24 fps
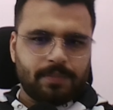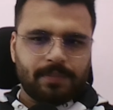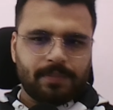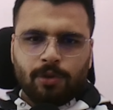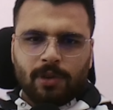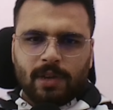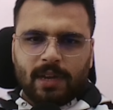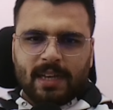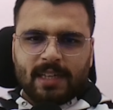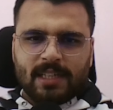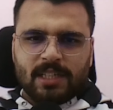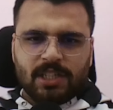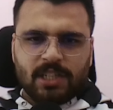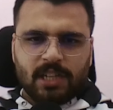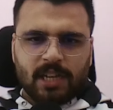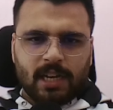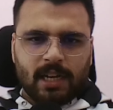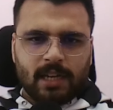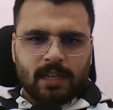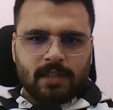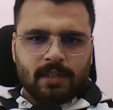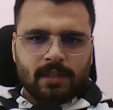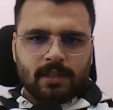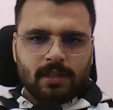Rook
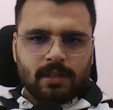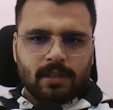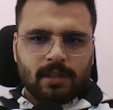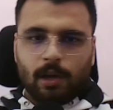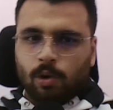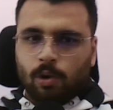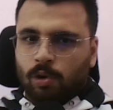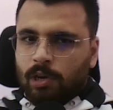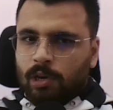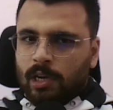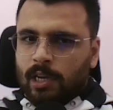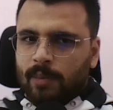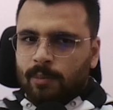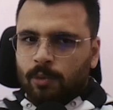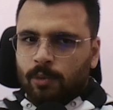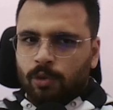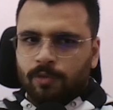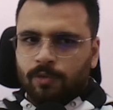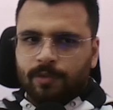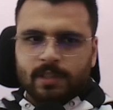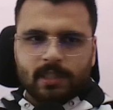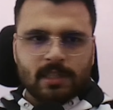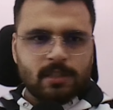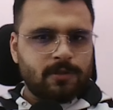ag8, the only
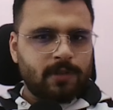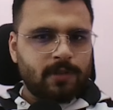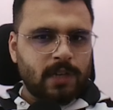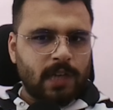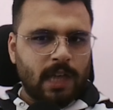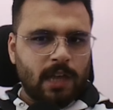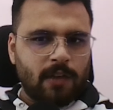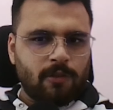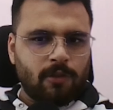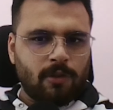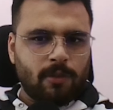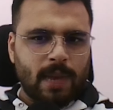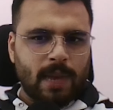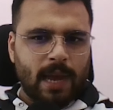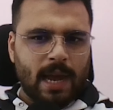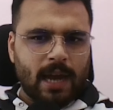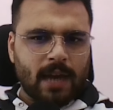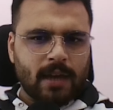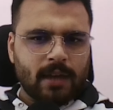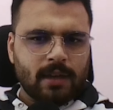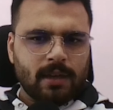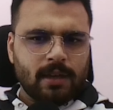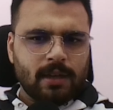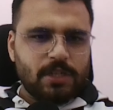move which is working for
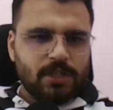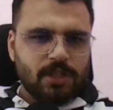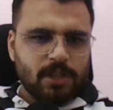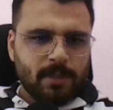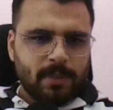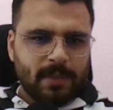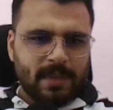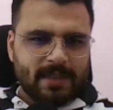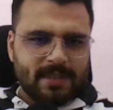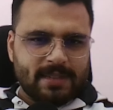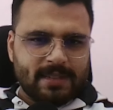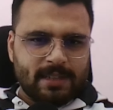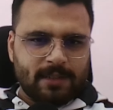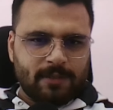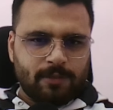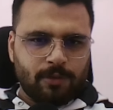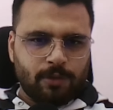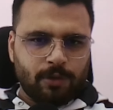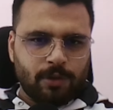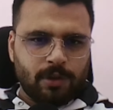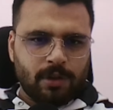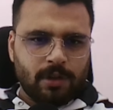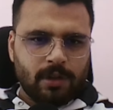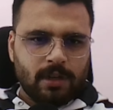black. Bishop takes
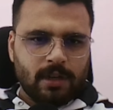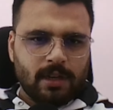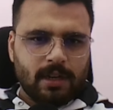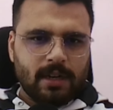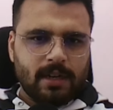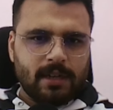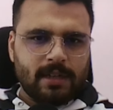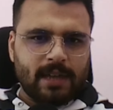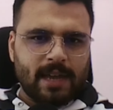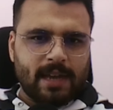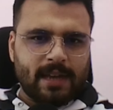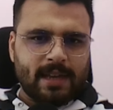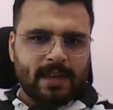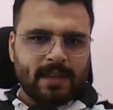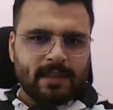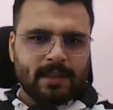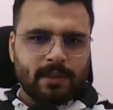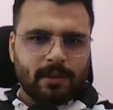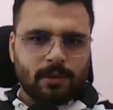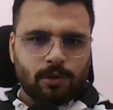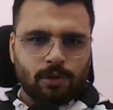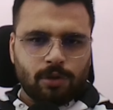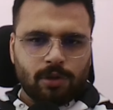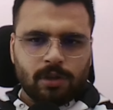c4, attacking
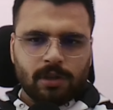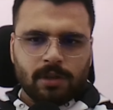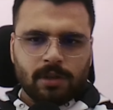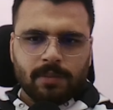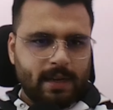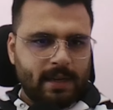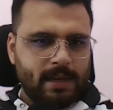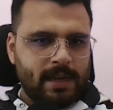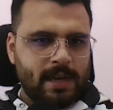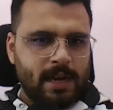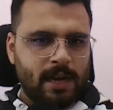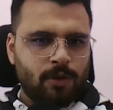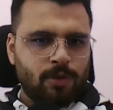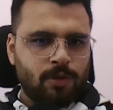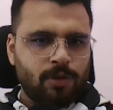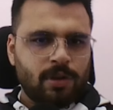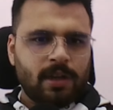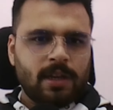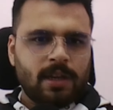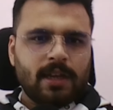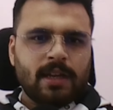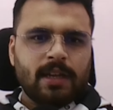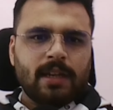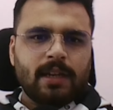the rook, and now
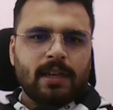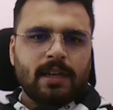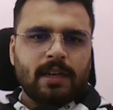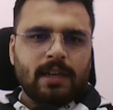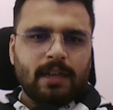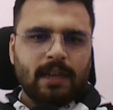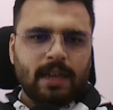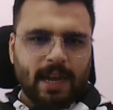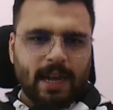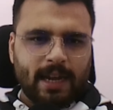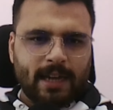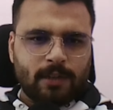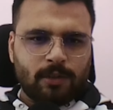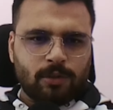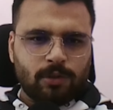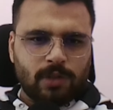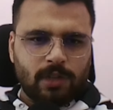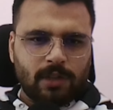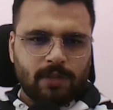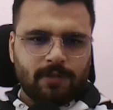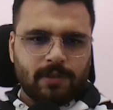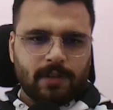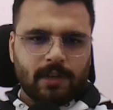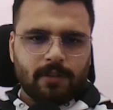knight to
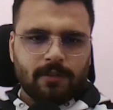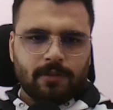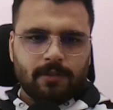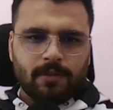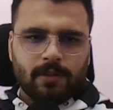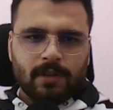d5.